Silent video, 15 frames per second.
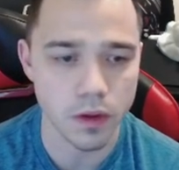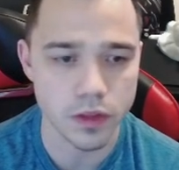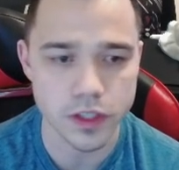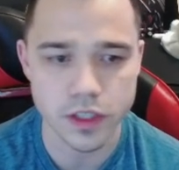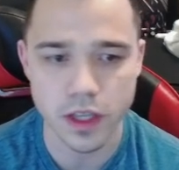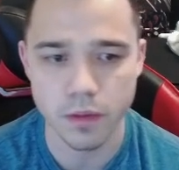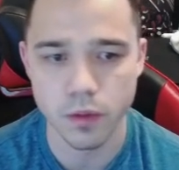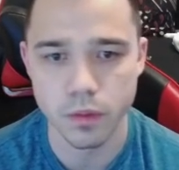This
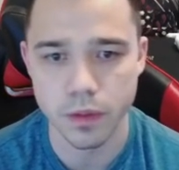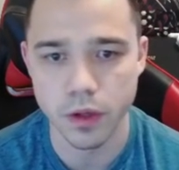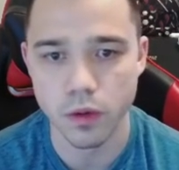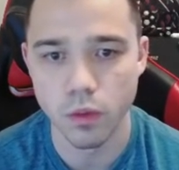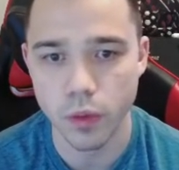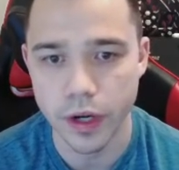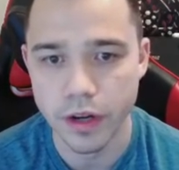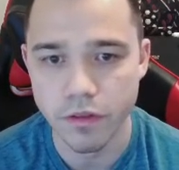game would be a
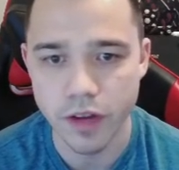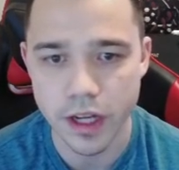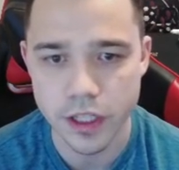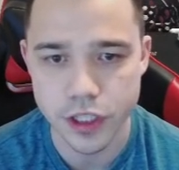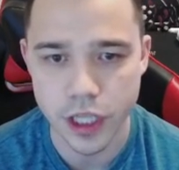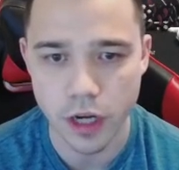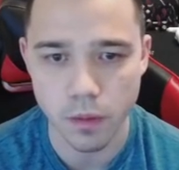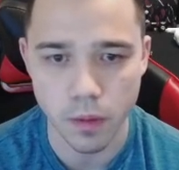win if I had
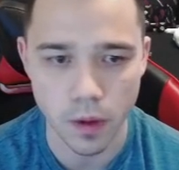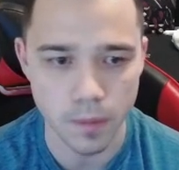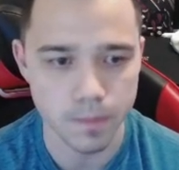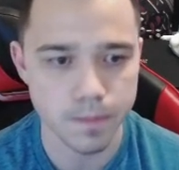Shadow Ball.